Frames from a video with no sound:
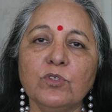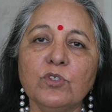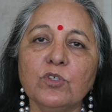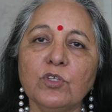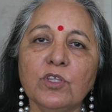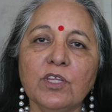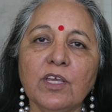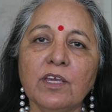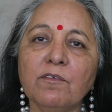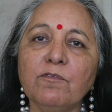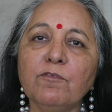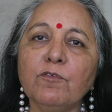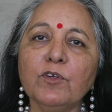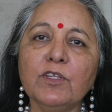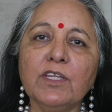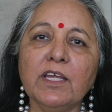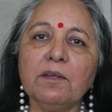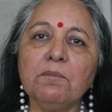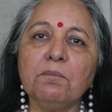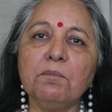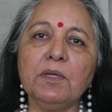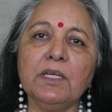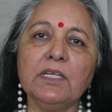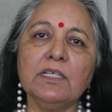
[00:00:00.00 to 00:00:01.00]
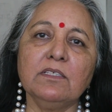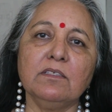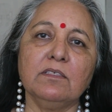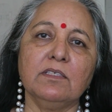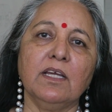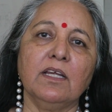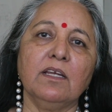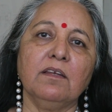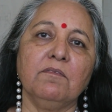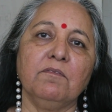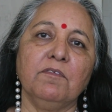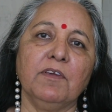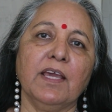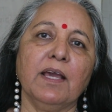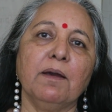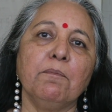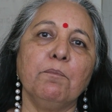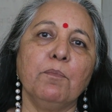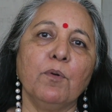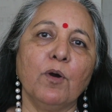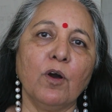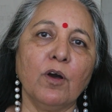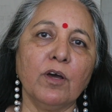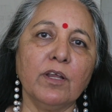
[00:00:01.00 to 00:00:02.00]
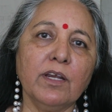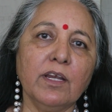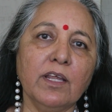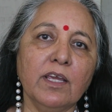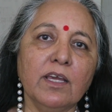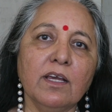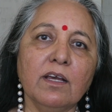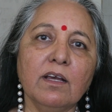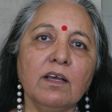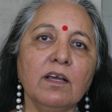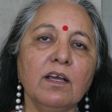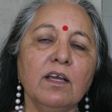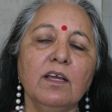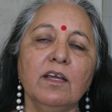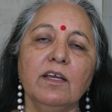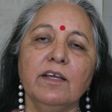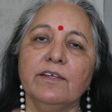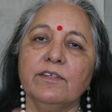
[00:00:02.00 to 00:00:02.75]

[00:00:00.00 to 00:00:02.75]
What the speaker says: So therefore, that means that we are born here.